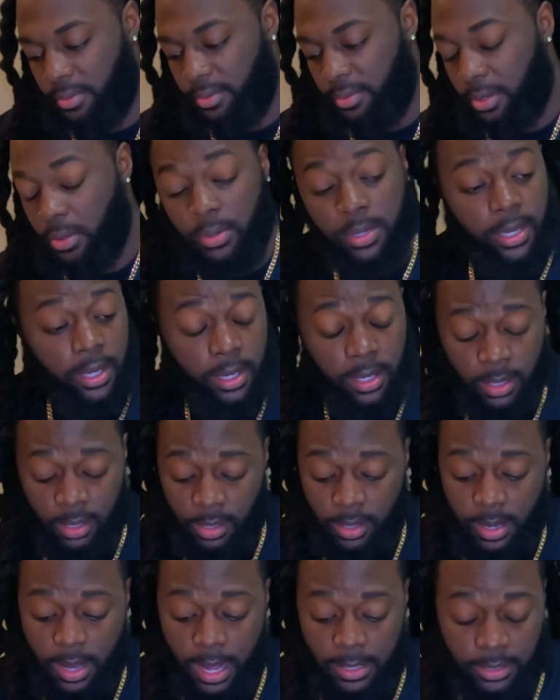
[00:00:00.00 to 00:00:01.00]
Okay,
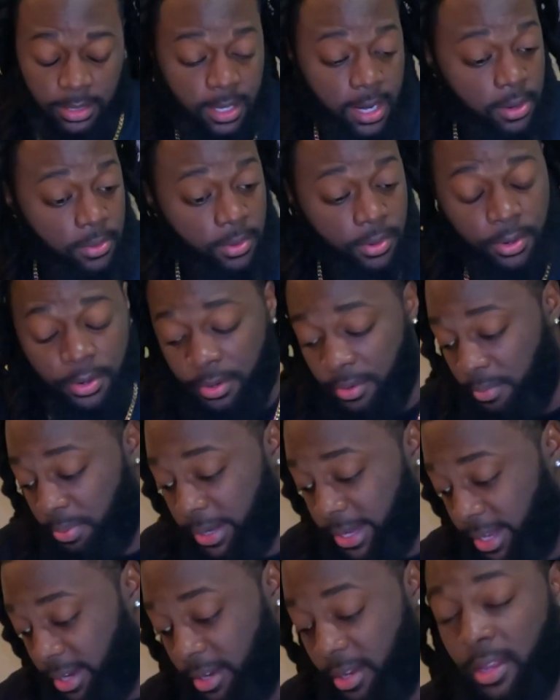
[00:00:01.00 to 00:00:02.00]
I did that wrong,
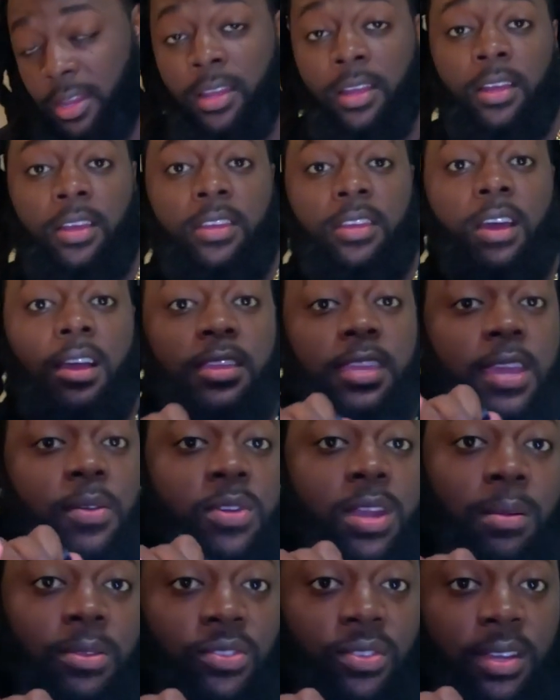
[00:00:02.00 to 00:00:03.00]
but y'all get
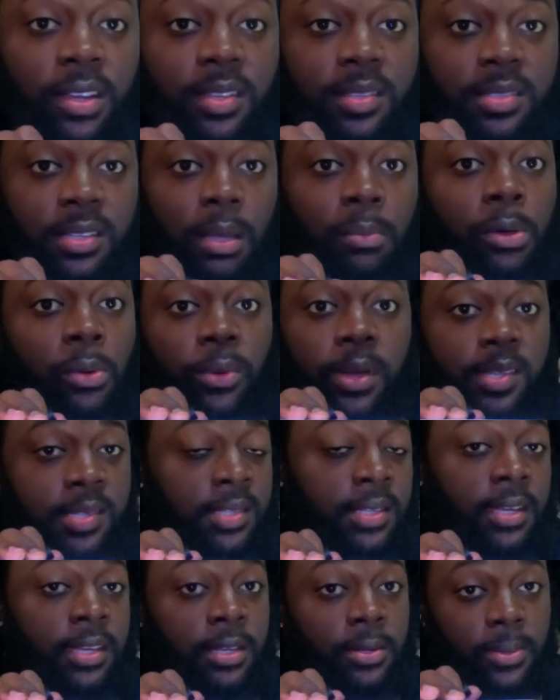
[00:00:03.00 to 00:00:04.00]
what I'm trying to say. I'm
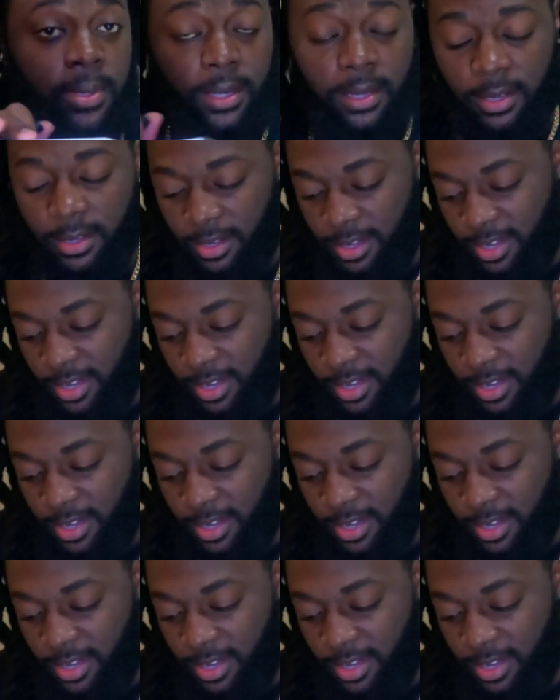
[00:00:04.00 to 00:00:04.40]
erasing anyway.